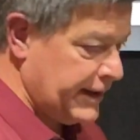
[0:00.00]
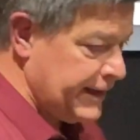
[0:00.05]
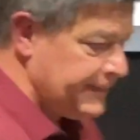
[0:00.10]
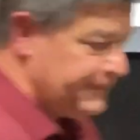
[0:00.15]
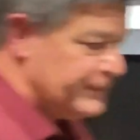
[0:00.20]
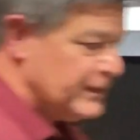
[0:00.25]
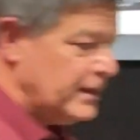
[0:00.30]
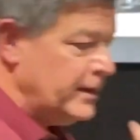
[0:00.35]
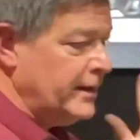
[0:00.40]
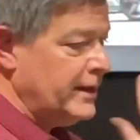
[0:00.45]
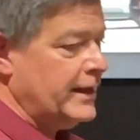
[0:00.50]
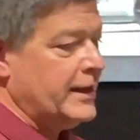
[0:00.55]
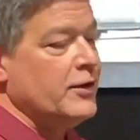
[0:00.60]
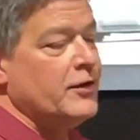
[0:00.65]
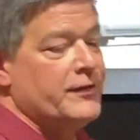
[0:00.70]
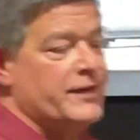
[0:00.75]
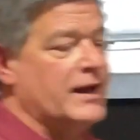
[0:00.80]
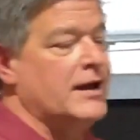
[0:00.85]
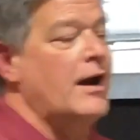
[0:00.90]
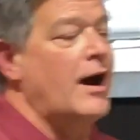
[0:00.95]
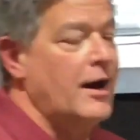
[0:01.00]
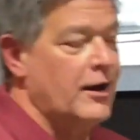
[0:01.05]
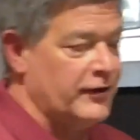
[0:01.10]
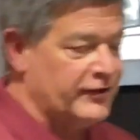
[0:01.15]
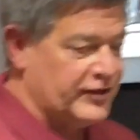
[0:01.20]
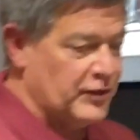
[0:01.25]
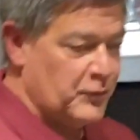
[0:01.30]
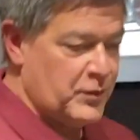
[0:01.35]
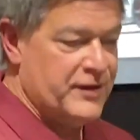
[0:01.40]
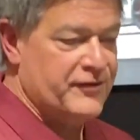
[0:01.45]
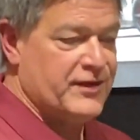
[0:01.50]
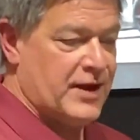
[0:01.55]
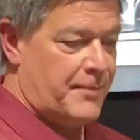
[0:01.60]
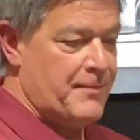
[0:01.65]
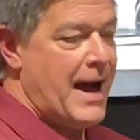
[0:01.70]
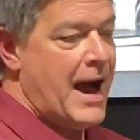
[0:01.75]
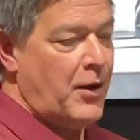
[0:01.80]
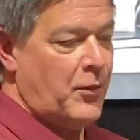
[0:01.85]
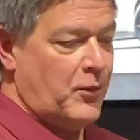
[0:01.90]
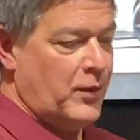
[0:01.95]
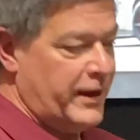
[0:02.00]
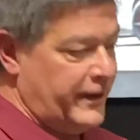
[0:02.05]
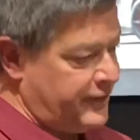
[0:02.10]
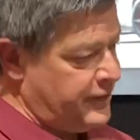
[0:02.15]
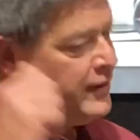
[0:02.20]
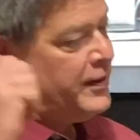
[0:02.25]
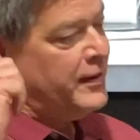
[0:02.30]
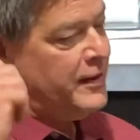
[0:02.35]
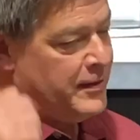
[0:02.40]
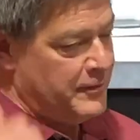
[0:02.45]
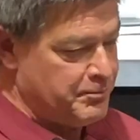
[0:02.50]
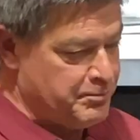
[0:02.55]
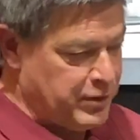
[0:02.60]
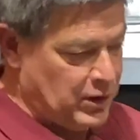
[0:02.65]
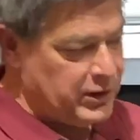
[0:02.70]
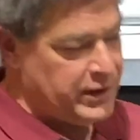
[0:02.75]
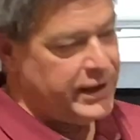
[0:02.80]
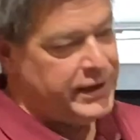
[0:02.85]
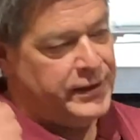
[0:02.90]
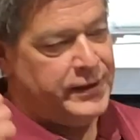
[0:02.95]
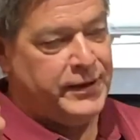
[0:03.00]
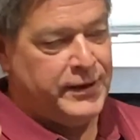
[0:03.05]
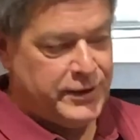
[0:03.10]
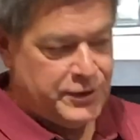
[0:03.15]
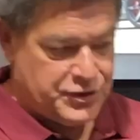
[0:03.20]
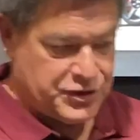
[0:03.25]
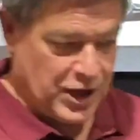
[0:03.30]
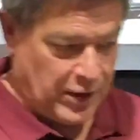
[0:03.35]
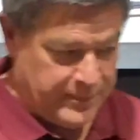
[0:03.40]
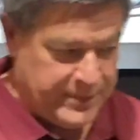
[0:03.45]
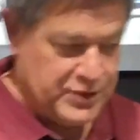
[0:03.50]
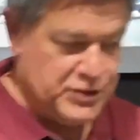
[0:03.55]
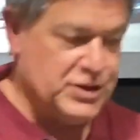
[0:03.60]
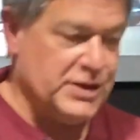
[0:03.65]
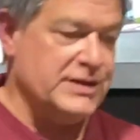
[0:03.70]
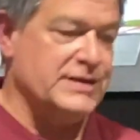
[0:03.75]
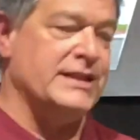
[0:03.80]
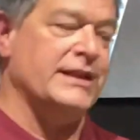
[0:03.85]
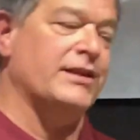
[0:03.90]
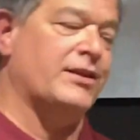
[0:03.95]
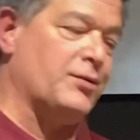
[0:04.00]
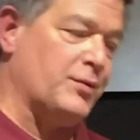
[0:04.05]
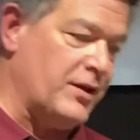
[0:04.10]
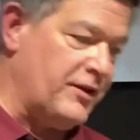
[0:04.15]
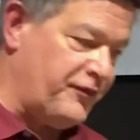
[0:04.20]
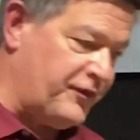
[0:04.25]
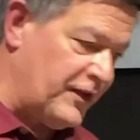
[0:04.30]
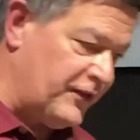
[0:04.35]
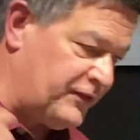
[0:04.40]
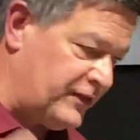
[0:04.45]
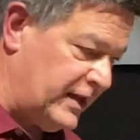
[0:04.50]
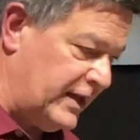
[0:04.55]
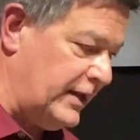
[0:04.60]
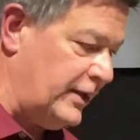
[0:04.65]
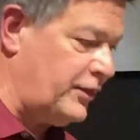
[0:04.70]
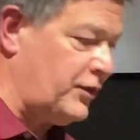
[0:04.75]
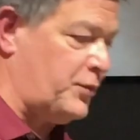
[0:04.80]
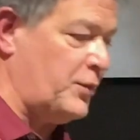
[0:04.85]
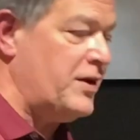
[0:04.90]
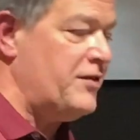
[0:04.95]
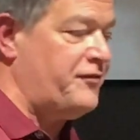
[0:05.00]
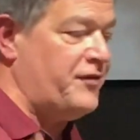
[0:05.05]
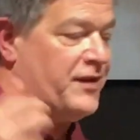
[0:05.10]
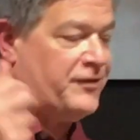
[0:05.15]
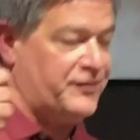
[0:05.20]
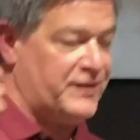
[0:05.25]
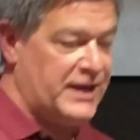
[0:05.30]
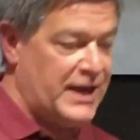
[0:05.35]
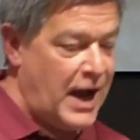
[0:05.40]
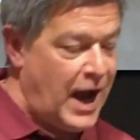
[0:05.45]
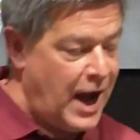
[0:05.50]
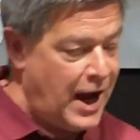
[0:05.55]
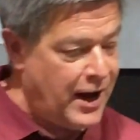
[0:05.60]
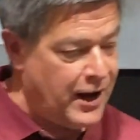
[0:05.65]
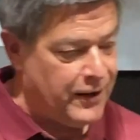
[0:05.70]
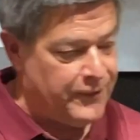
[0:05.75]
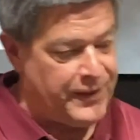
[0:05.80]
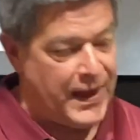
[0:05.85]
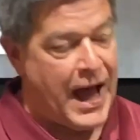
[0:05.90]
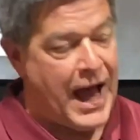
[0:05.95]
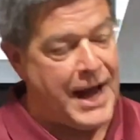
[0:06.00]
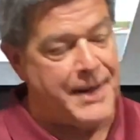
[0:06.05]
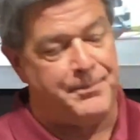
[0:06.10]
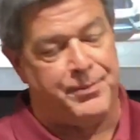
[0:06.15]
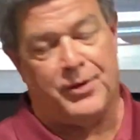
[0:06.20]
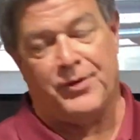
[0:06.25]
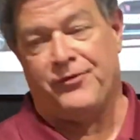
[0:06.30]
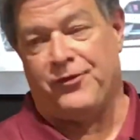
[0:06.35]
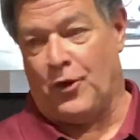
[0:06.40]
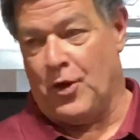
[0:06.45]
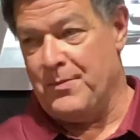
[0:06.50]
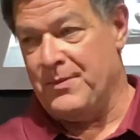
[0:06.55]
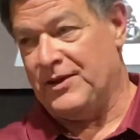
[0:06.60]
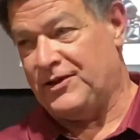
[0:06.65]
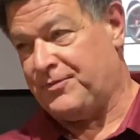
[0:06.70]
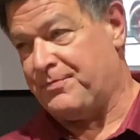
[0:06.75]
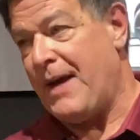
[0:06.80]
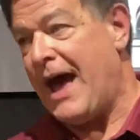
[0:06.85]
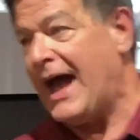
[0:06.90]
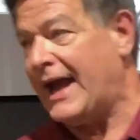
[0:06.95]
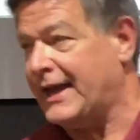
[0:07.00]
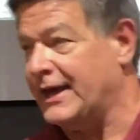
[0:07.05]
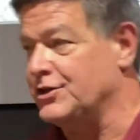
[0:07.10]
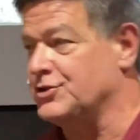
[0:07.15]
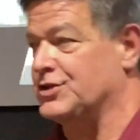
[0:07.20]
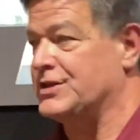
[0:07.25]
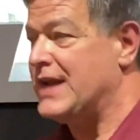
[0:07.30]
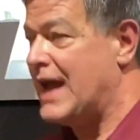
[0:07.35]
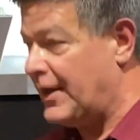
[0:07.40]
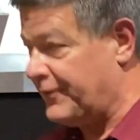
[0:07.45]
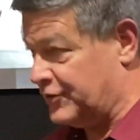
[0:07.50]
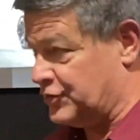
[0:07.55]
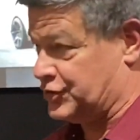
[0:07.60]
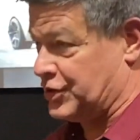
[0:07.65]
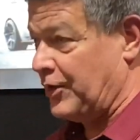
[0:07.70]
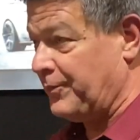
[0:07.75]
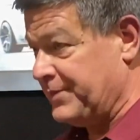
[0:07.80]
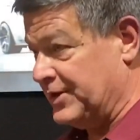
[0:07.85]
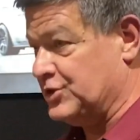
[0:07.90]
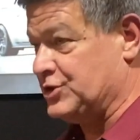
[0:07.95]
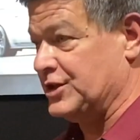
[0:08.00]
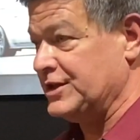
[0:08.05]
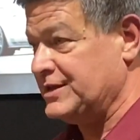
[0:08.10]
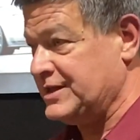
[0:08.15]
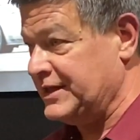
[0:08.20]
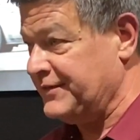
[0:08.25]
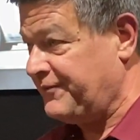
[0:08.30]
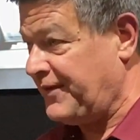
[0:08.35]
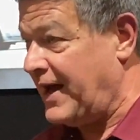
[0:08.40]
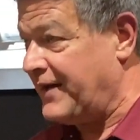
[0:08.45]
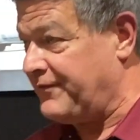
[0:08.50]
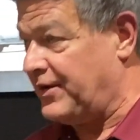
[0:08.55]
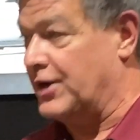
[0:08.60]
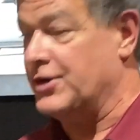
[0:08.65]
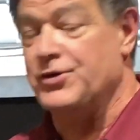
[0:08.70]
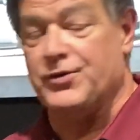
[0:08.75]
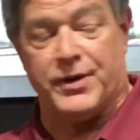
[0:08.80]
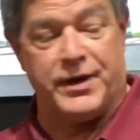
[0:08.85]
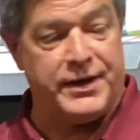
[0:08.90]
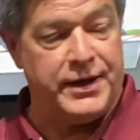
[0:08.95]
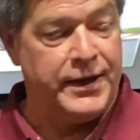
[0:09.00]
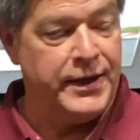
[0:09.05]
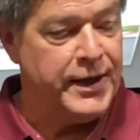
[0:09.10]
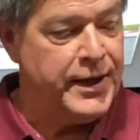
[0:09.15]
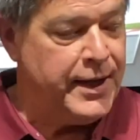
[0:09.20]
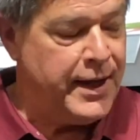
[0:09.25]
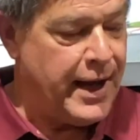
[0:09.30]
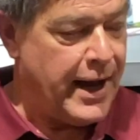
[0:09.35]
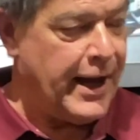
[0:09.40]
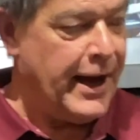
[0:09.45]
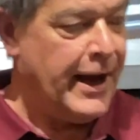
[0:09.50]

it, here are the cars that we've come out with. Bullet, Shelby GT350, 350R, the high performance package, and now the Shelby GT500.